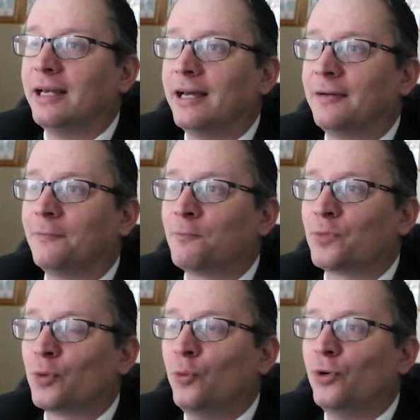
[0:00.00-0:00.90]
that
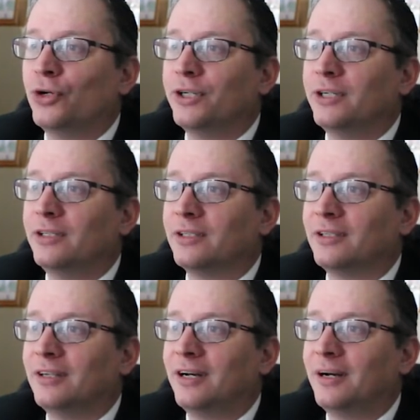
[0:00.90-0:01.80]
would
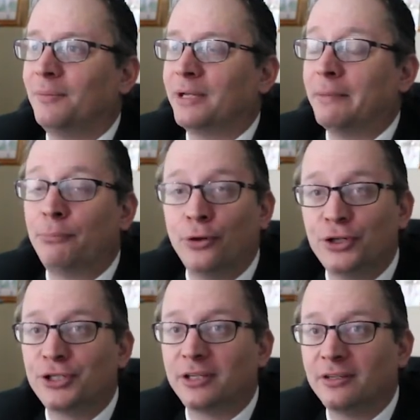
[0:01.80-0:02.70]
get
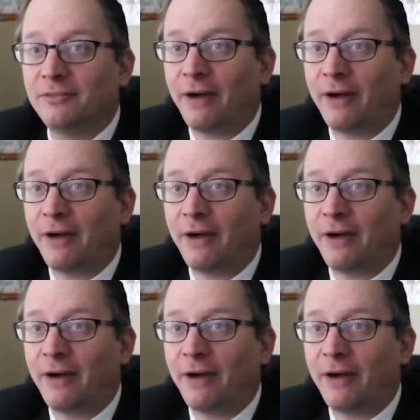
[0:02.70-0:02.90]
pushed